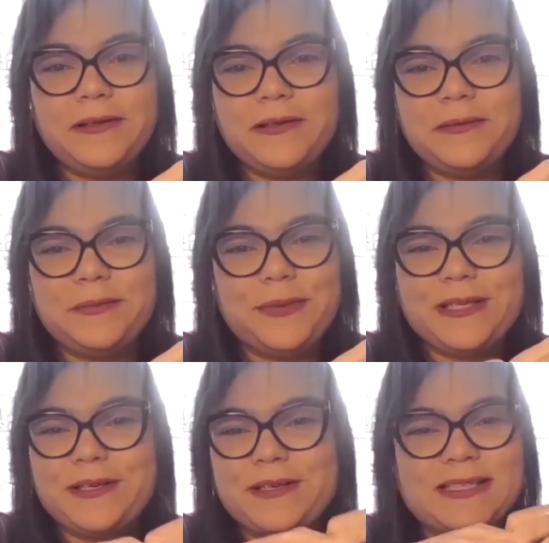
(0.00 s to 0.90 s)

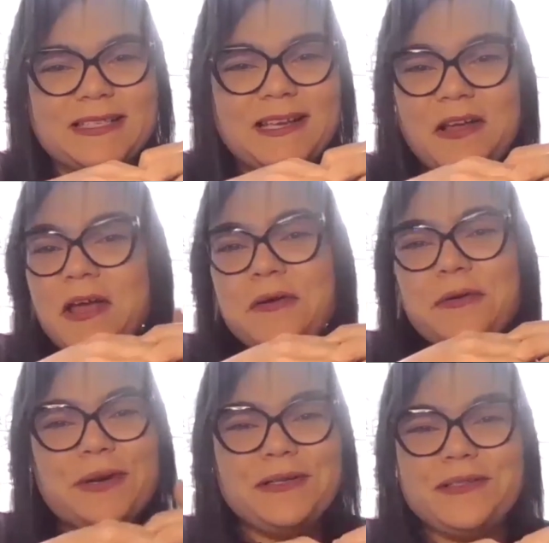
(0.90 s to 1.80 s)
Because
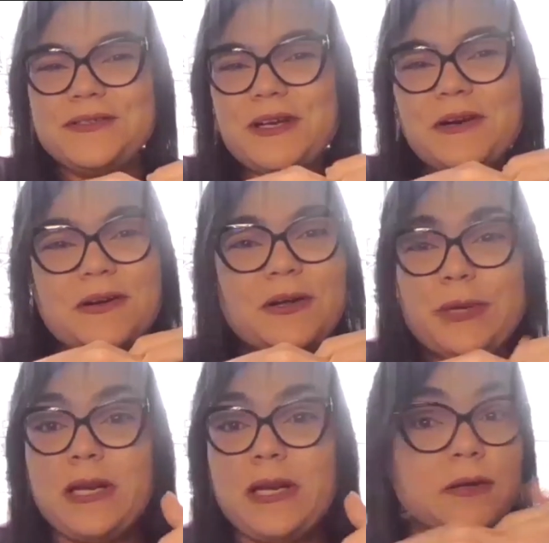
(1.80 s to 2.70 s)
realtors are gonna
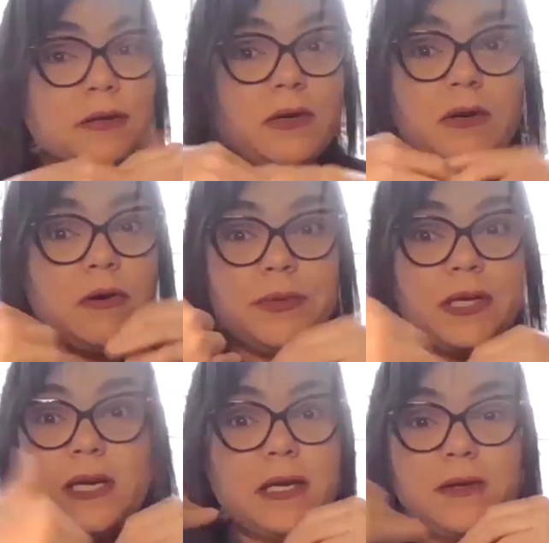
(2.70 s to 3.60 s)
be like, no,
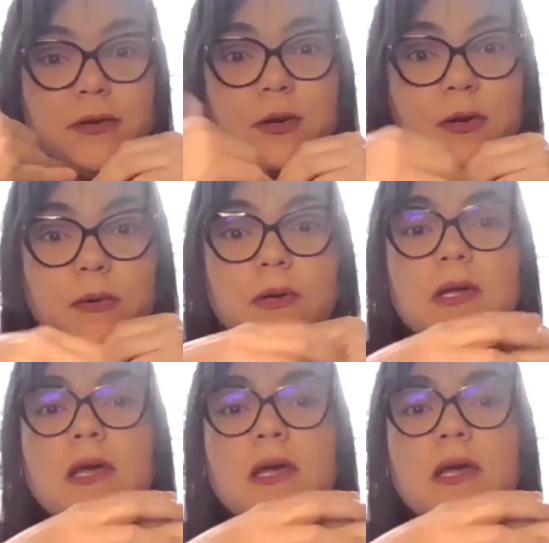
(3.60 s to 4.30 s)
VA, no.